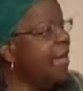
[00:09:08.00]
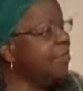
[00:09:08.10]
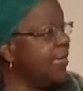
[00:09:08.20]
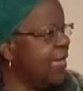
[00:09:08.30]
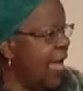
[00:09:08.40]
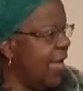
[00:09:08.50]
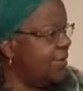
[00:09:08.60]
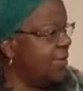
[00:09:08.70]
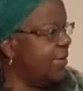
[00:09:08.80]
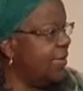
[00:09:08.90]
to
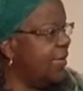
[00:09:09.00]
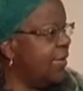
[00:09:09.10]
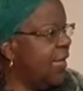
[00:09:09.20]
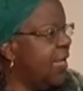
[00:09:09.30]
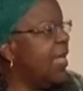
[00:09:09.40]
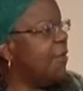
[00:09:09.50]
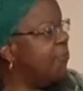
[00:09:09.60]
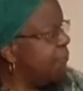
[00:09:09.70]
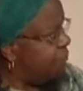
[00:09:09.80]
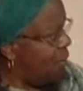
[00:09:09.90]
light that
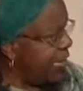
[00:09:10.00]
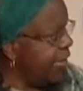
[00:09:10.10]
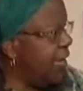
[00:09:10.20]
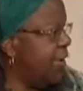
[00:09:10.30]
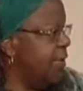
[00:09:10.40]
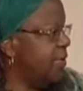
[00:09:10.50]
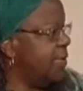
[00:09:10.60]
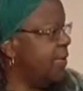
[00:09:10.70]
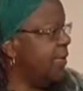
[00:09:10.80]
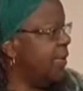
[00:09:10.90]
for 40 years,
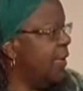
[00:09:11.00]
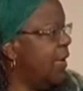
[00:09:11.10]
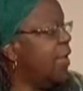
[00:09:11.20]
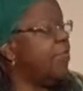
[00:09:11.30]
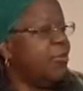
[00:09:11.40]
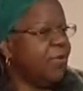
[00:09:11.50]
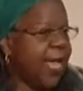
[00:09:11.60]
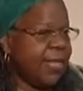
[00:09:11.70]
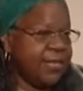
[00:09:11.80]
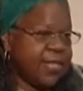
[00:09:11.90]
the
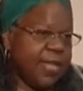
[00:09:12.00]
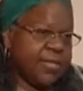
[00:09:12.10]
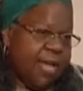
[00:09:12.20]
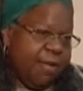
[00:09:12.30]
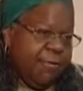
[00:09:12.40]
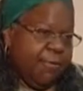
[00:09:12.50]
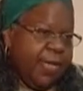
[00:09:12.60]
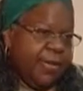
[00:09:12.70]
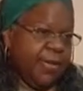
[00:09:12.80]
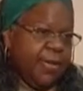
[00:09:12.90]
United States
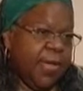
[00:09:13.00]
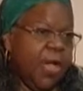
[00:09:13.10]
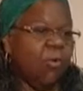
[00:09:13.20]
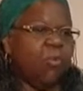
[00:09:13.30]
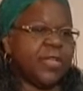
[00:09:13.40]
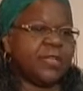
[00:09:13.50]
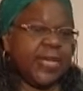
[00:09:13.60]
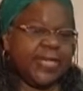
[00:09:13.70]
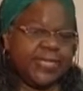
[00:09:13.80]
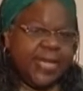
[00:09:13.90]
government was
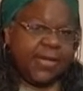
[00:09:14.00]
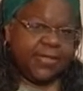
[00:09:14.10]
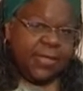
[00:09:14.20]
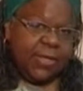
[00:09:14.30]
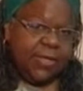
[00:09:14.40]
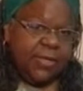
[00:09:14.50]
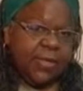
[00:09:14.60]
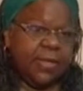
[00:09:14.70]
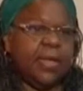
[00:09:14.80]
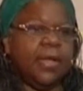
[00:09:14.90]
conducting
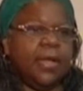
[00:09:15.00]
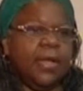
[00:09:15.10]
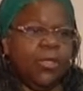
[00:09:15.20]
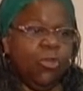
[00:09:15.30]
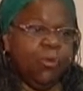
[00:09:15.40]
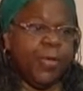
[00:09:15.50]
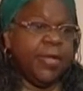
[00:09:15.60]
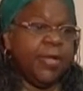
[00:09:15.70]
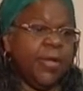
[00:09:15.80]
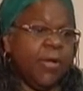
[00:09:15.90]

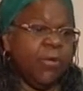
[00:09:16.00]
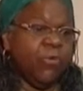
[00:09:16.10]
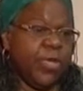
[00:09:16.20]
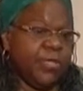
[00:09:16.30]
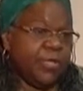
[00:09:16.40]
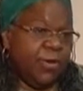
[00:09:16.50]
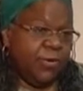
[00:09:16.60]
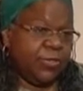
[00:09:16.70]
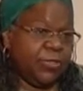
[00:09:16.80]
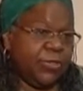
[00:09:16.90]
human
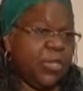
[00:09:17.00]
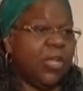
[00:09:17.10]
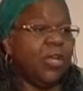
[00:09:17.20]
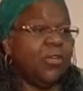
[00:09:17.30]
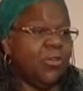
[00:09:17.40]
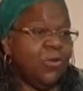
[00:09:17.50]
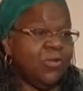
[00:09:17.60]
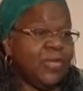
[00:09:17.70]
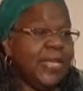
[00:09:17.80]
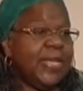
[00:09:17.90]
research
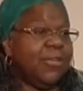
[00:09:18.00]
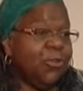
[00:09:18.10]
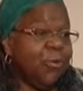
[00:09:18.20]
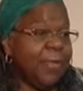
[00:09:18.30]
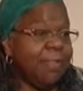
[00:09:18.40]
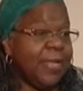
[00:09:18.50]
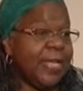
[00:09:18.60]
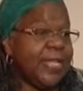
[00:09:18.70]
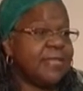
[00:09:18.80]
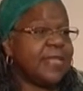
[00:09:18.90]
using human
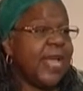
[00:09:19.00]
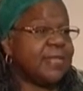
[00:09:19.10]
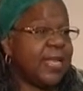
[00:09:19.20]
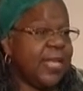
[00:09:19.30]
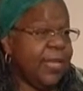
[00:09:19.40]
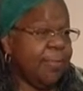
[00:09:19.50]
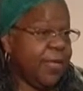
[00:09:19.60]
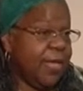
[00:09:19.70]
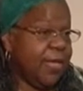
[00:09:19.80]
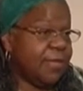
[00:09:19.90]
beings as guinea
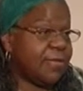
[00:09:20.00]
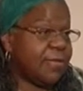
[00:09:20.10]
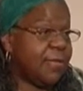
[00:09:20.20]
pigs,